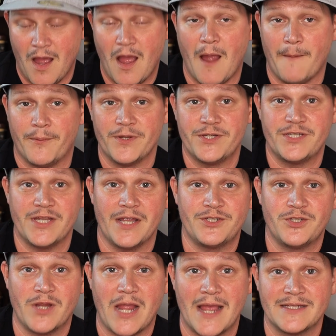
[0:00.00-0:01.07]
I
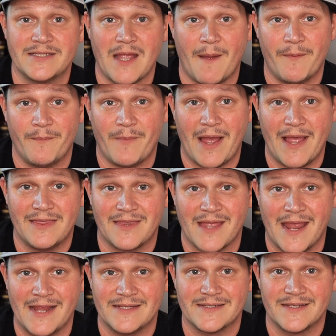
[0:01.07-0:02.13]
appreciate you guys stopping by.
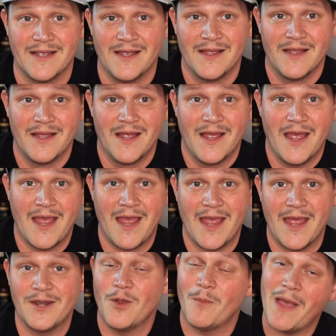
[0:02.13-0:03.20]
Thanks.
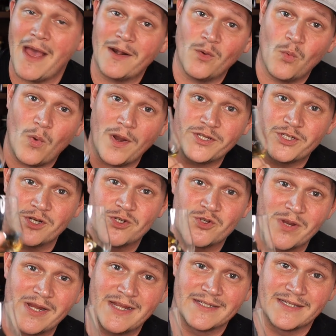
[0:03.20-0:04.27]
And no matter what you're
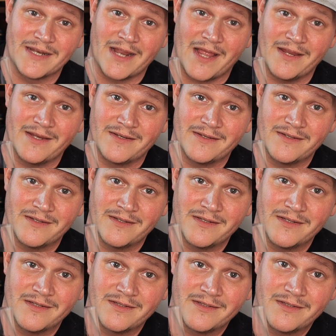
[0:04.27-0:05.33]
drinking tonight,
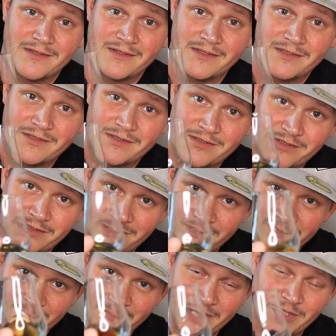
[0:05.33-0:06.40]

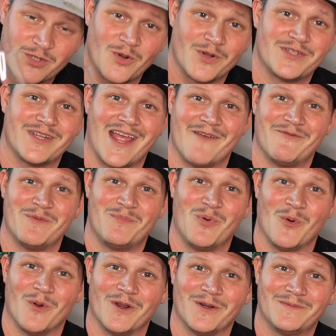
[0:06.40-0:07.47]
just make sure it's a heavy
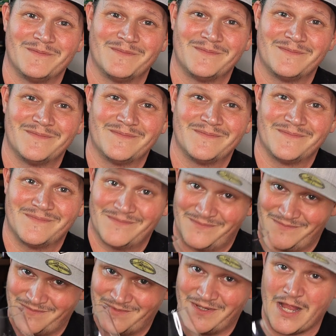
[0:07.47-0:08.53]
pour.
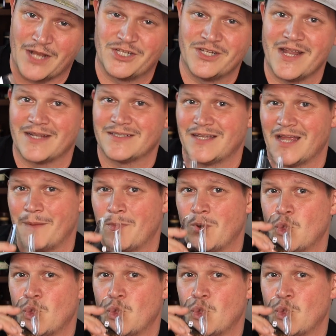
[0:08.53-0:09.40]
Catch you next time.